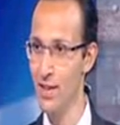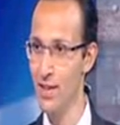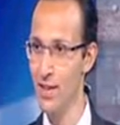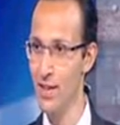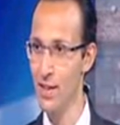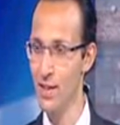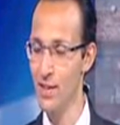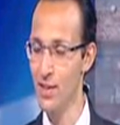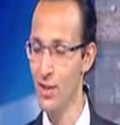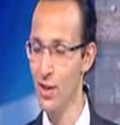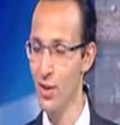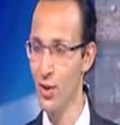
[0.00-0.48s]

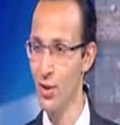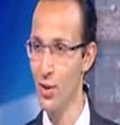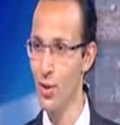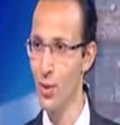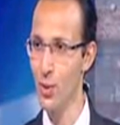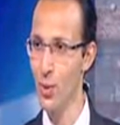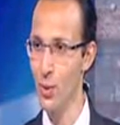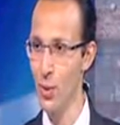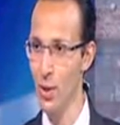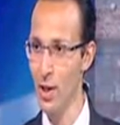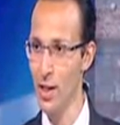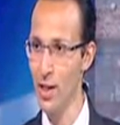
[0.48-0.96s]
al-Sisi
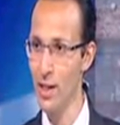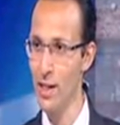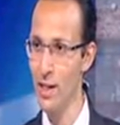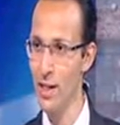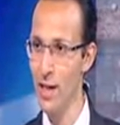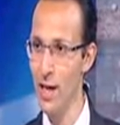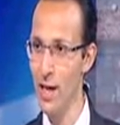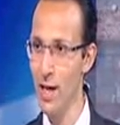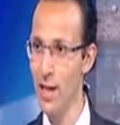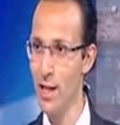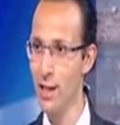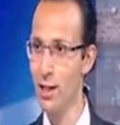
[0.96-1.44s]
to
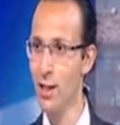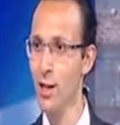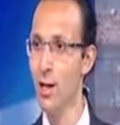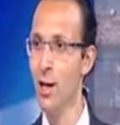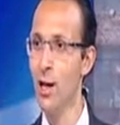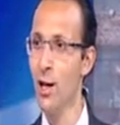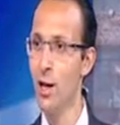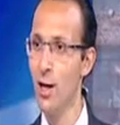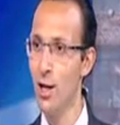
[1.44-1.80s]
India and,